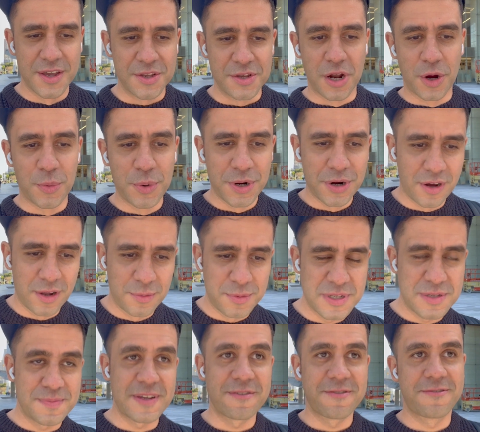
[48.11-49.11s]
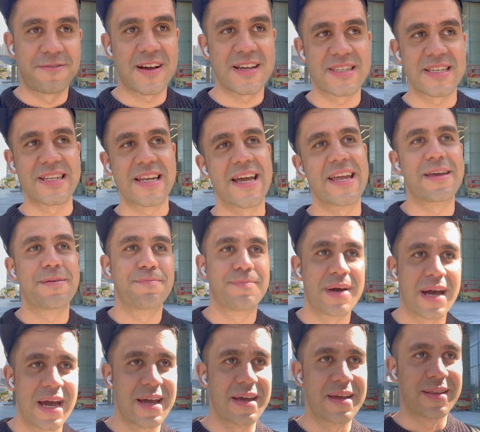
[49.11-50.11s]
You know, we're always been fascinated
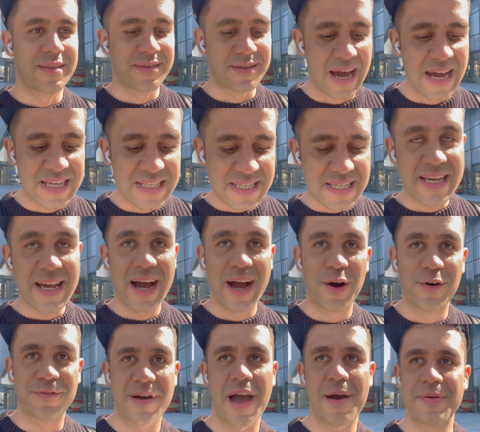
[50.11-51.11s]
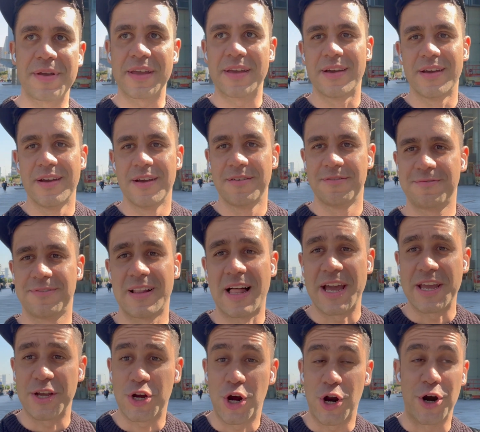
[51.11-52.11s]
by the idea of having
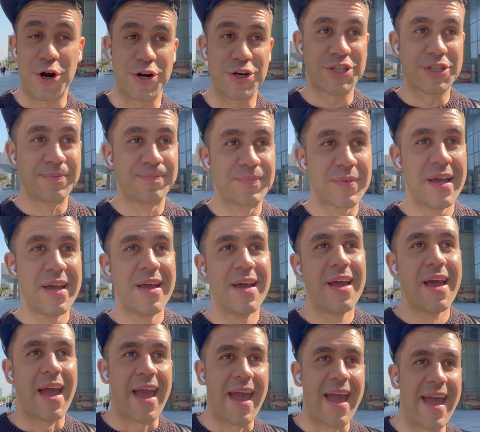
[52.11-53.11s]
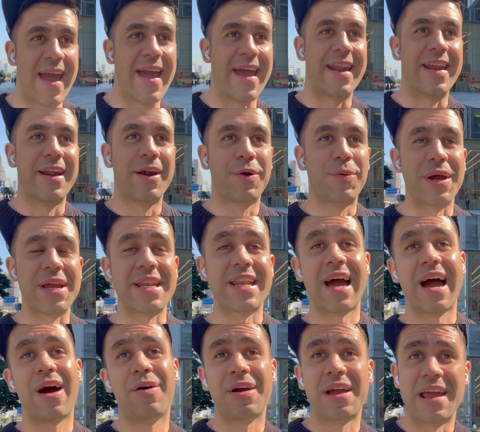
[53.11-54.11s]
flying cars. And right
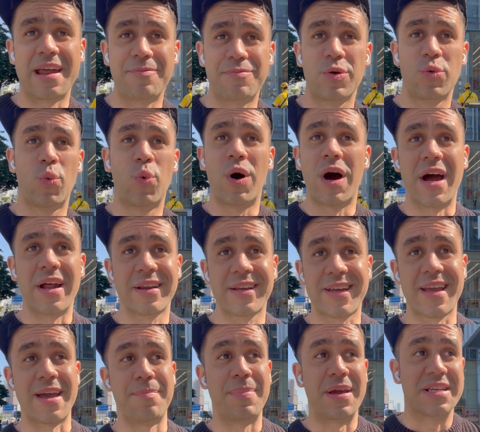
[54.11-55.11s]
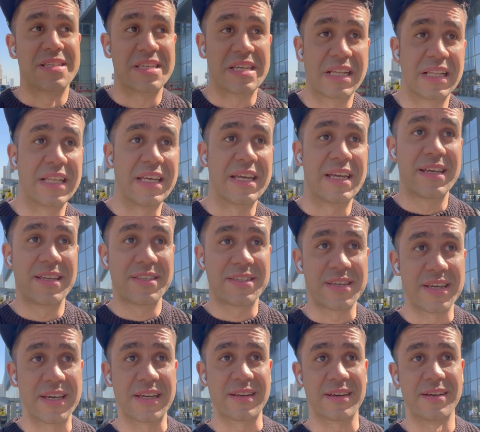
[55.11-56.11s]
now, everyone can basically
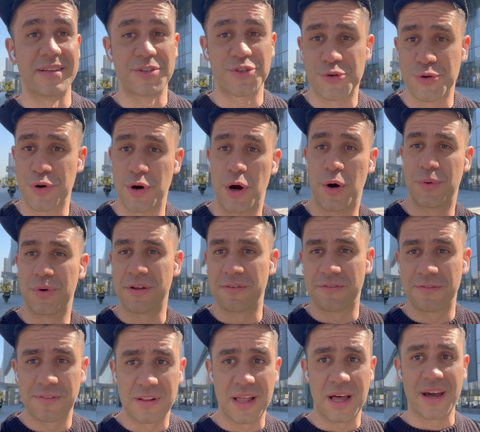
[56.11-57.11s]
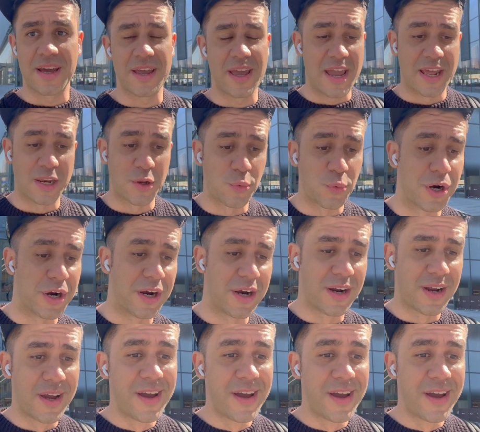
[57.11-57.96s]
take a drone and fly anywhere.